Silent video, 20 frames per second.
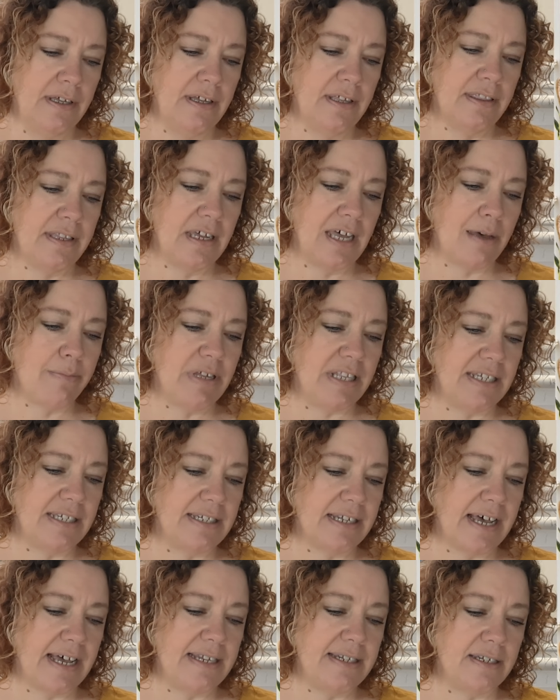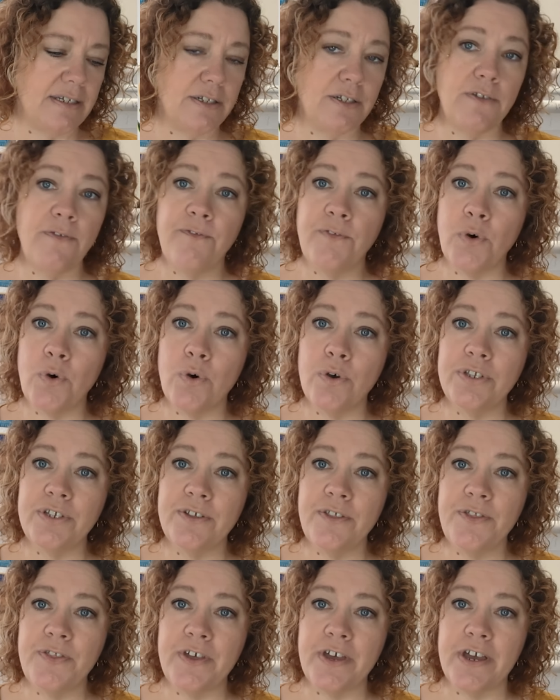They come in sizes 4 to
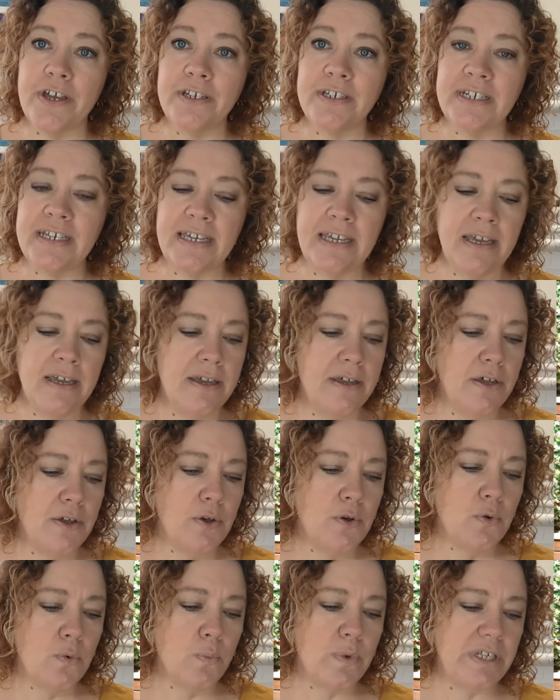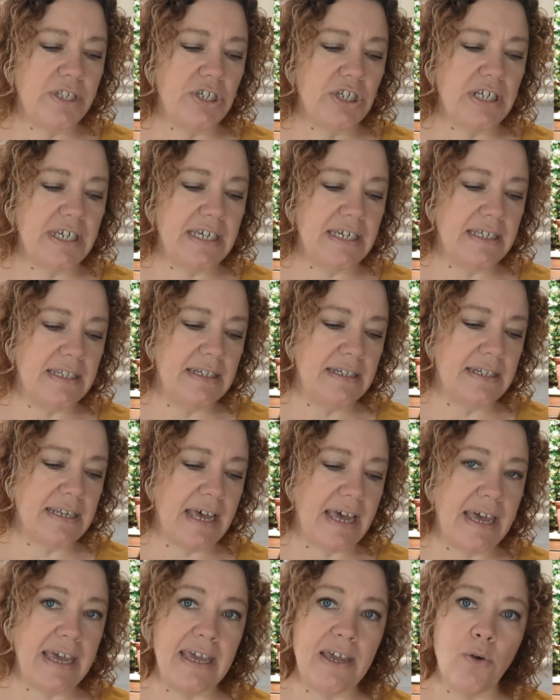30, which is
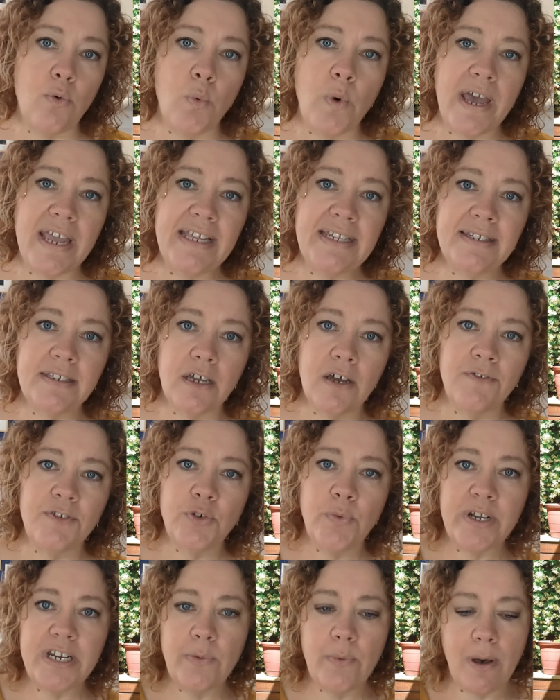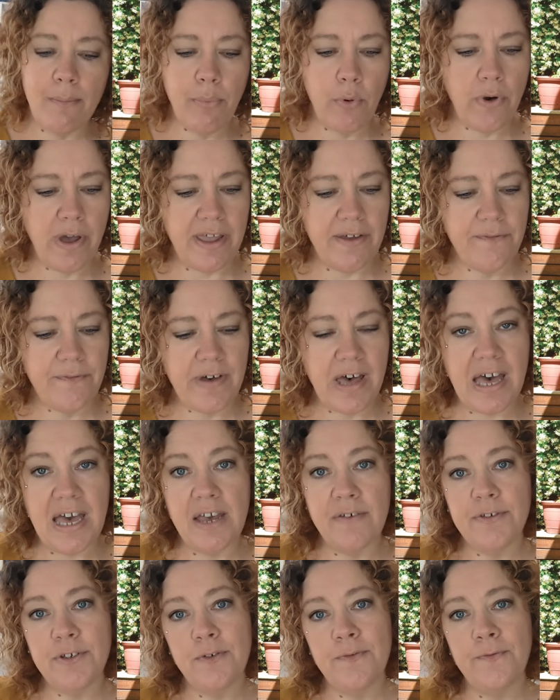a waist of
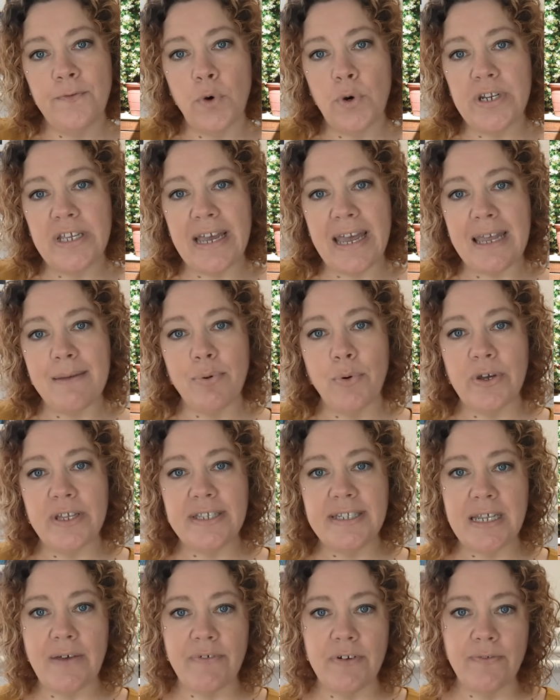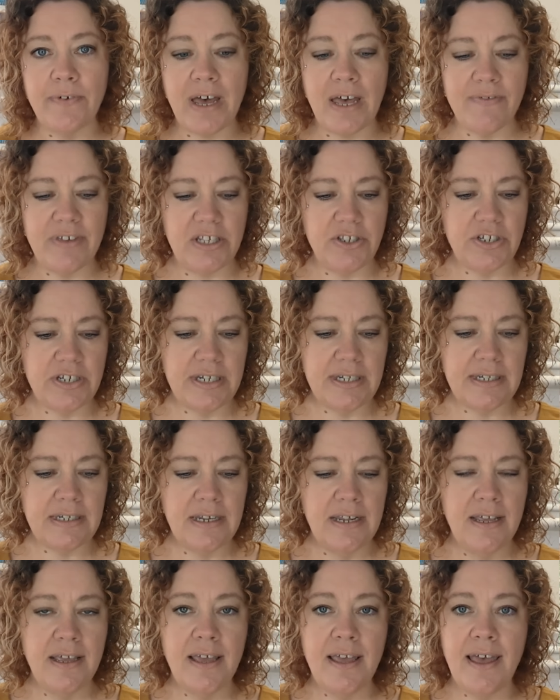21.5 to 48.75 inches
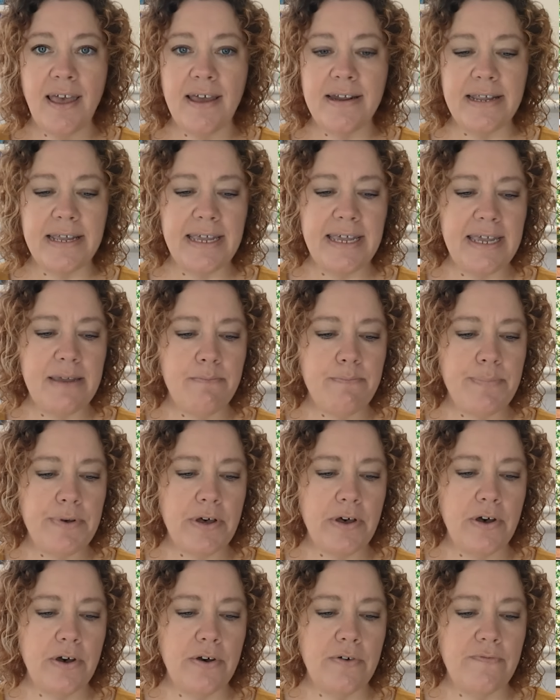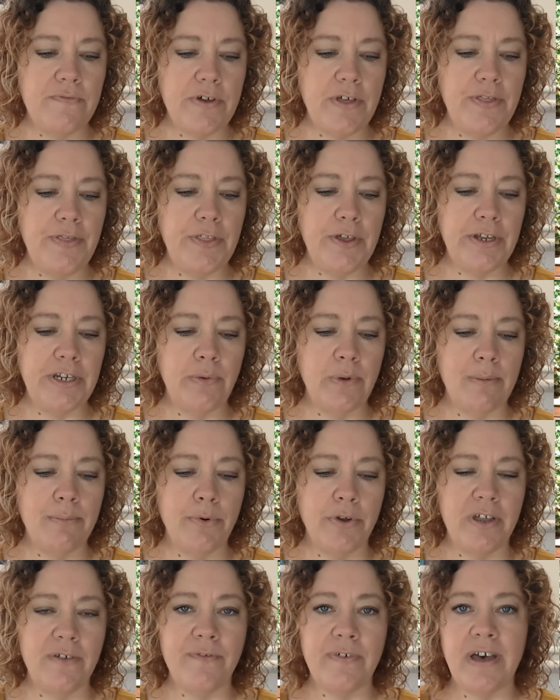and a hip of
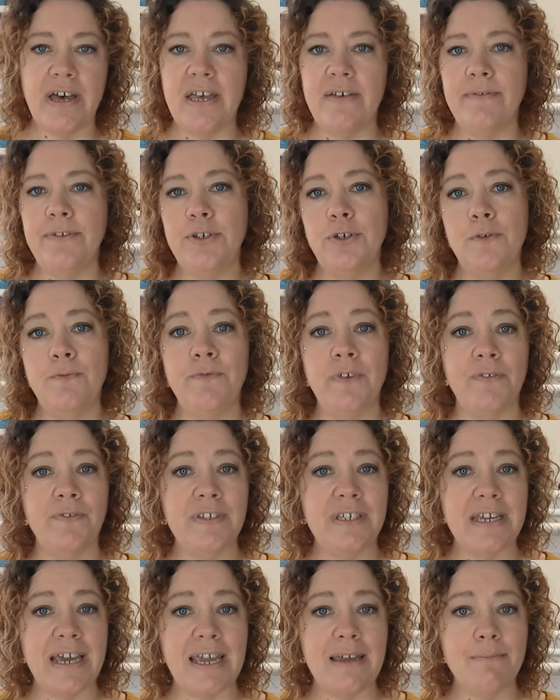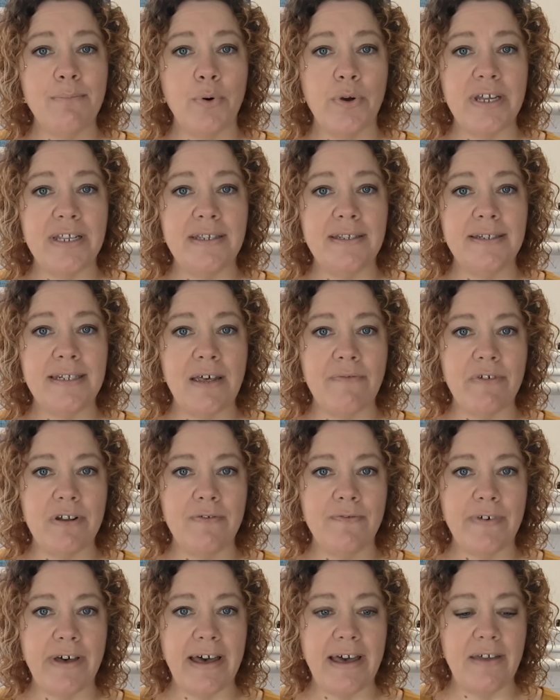31.5 to
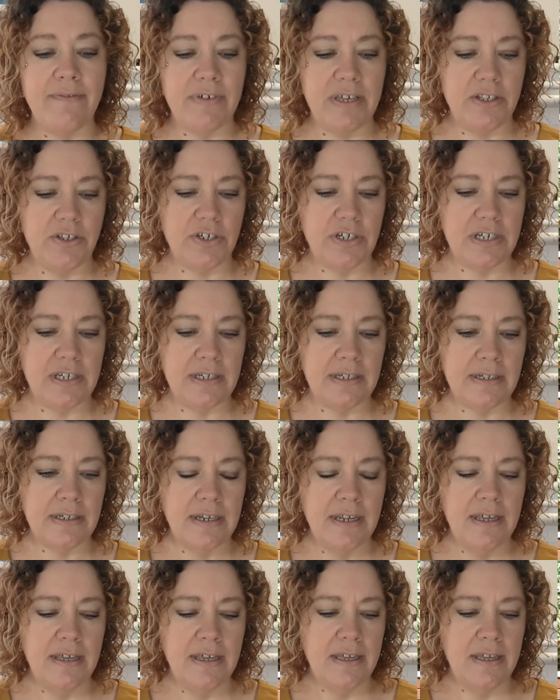58.75 inches.